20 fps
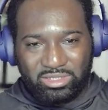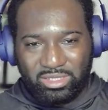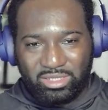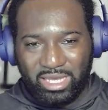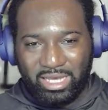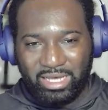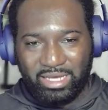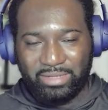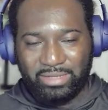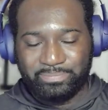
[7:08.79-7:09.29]

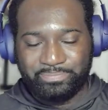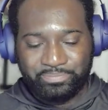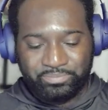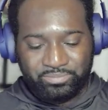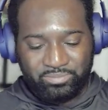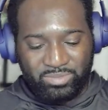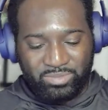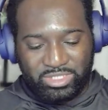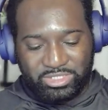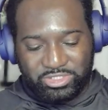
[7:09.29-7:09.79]
uh,
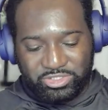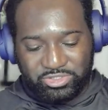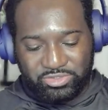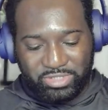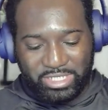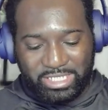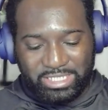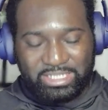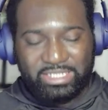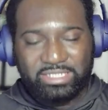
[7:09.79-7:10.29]

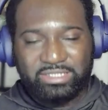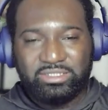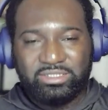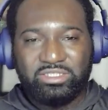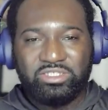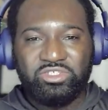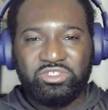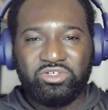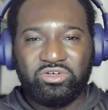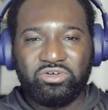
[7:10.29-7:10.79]
straighten
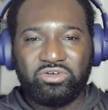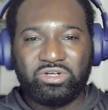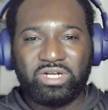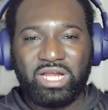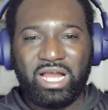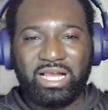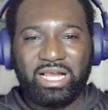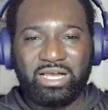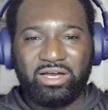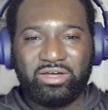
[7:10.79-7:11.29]
your
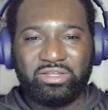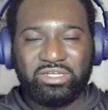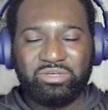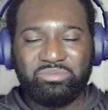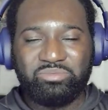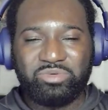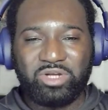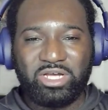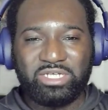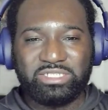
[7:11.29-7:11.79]

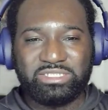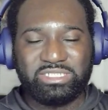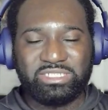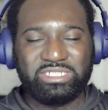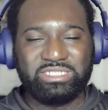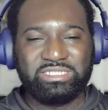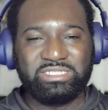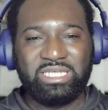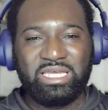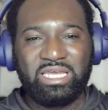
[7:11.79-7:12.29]
accounting
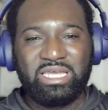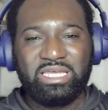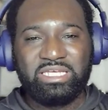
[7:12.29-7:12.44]
process,